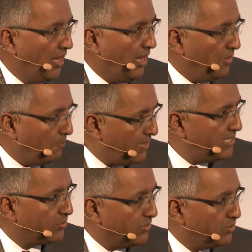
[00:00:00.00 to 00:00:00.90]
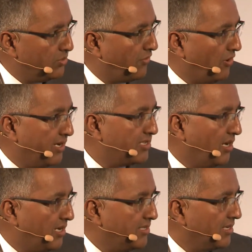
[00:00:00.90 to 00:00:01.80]
And the piece which was very
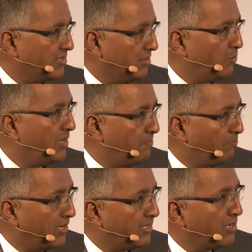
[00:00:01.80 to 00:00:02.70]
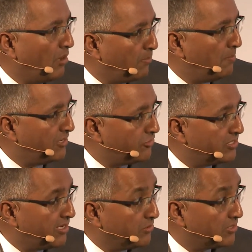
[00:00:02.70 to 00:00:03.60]
exciting is that we bring complementary
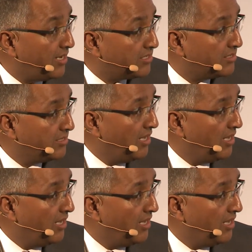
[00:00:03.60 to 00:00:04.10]
skill sets,